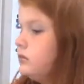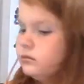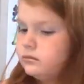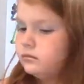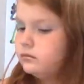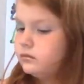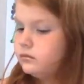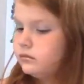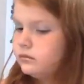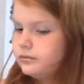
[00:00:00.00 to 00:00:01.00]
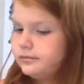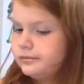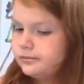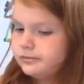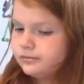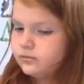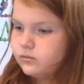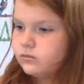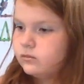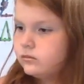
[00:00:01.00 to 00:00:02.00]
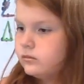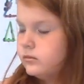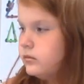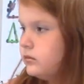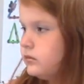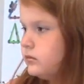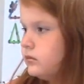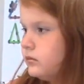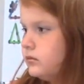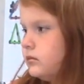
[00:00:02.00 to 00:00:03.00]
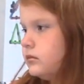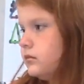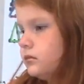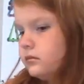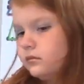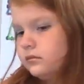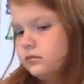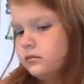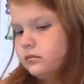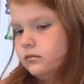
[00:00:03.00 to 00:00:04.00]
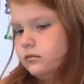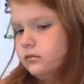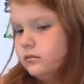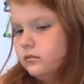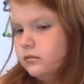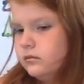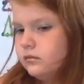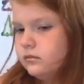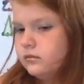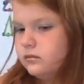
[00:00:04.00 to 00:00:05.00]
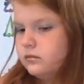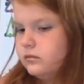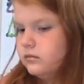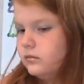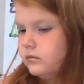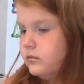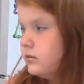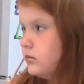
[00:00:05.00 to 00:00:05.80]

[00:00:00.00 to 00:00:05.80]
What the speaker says: (not speaking)